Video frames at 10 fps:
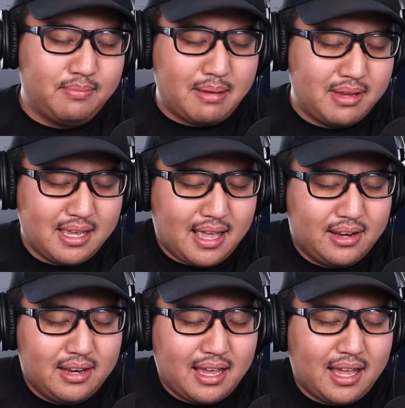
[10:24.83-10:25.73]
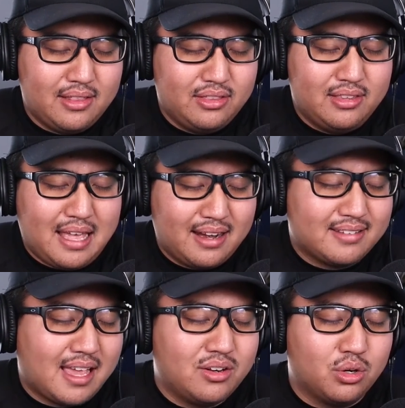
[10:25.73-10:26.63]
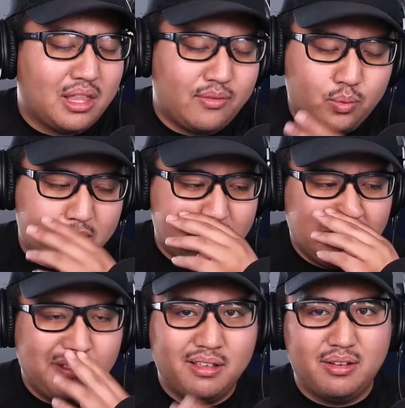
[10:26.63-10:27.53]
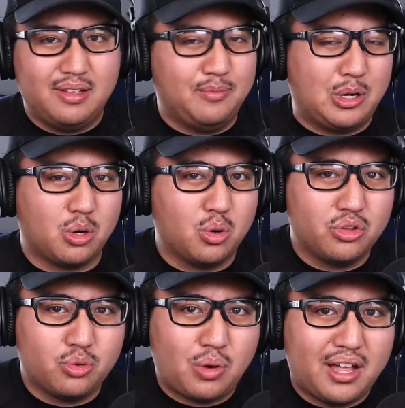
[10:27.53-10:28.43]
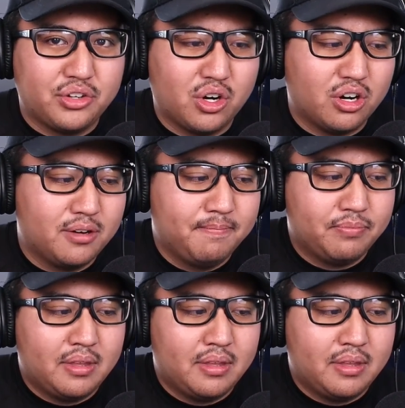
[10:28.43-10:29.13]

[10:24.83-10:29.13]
or 11 wins, whether it's a wild card,